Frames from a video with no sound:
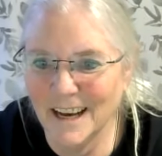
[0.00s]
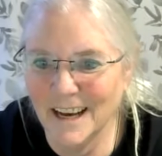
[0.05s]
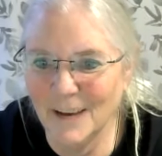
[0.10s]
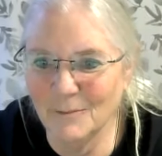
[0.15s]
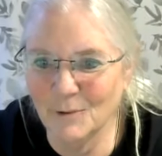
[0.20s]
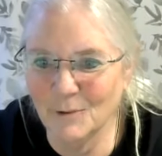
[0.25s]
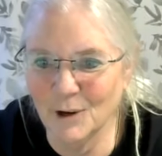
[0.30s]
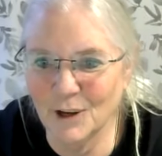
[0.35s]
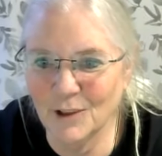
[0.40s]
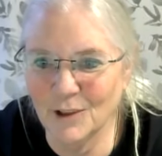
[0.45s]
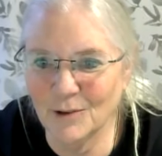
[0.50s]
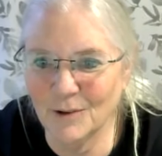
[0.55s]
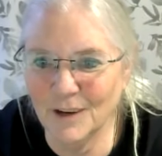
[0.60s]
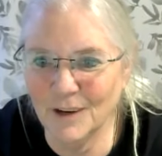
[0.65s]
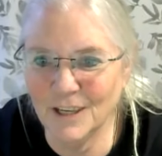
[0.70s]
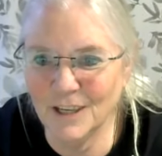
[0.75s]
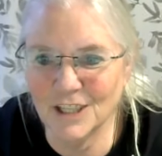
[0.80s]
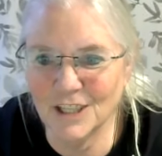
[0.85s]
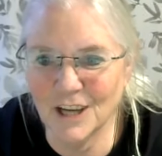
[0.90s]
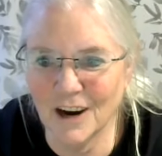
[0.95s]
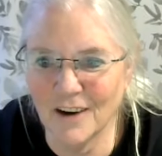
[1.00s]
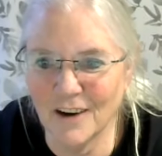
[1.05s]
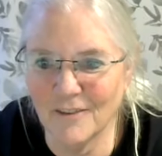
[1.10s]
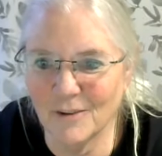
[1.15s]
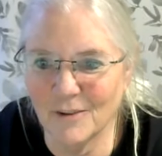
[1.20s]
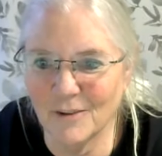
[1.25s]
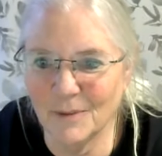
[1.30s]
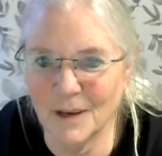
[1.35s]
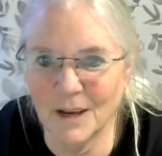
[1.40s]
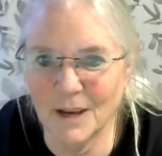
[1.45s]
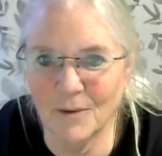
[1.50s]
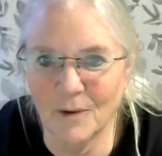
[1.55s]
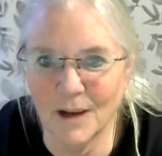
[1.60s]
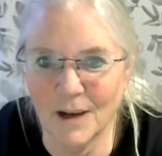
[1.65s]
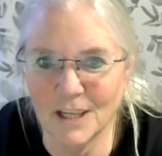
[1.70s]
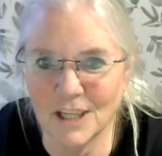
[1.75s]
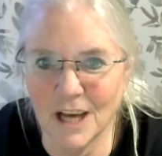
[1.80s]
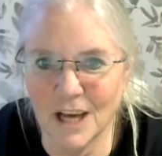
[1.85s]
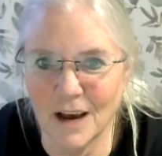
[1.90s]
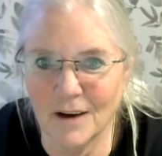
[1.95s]
I'm going to screen share, everybody.
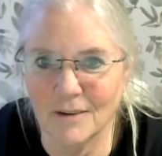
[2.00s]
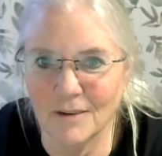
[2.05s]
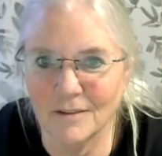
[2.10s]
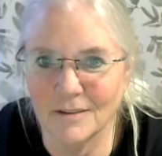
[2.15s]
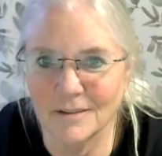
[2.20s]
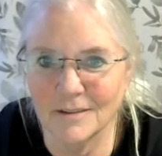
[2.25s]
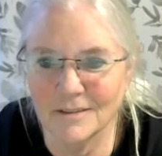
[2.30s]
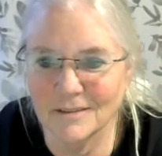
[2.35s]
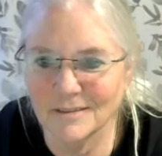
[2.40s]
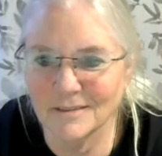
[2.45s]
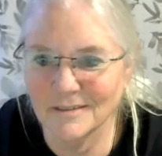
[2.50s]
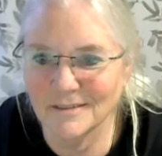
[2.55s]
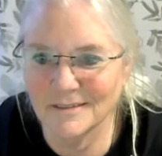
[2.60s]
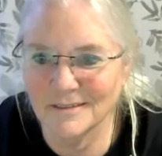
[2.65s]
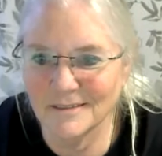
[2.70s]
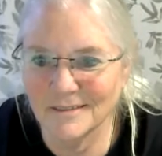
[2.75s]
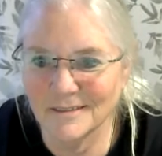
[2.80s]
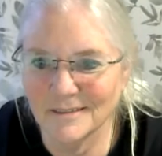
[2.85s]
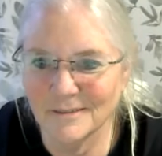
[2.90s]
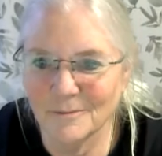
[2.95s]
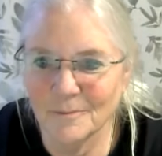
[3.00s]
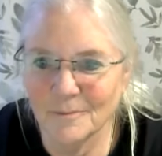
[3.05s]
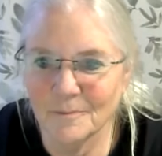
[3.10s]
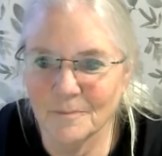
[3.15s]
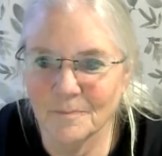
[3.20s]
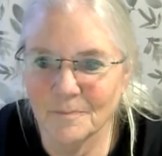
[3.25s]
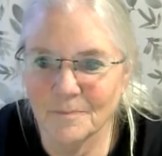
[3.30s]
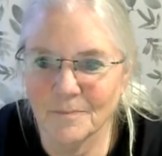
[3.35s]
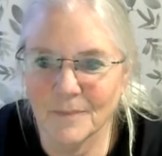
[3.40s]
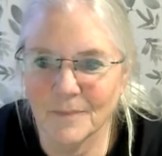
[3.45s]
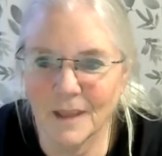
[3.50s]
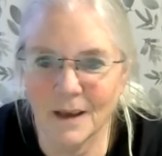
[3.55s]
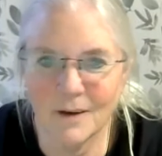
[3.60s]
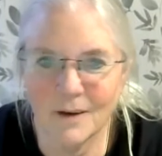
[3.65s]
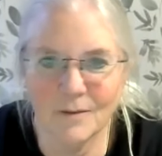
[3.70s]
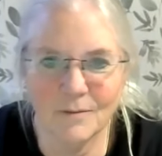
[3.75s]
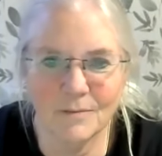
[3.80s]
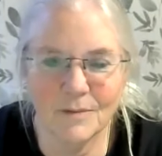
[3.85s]
Watch out. Like